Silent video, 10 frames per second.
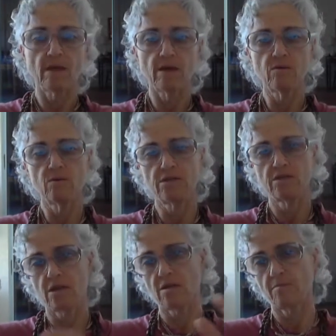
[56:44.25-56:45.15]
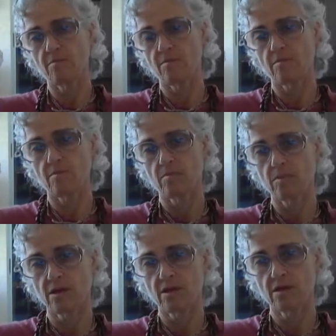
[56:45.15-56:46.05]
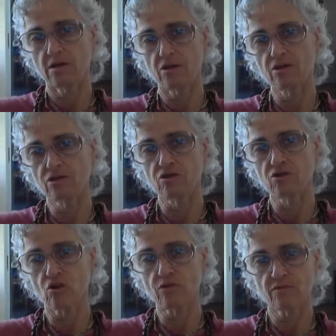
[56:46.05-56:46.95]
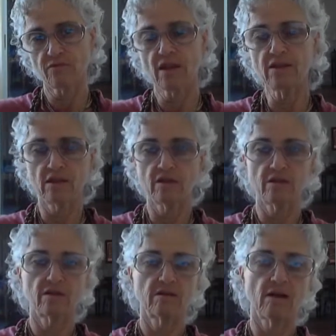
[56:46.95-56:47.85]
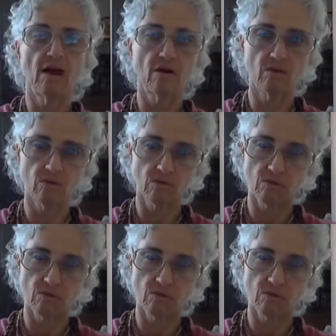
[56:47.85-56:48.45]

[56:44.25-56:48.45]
Here we see the conditioned souls offending, how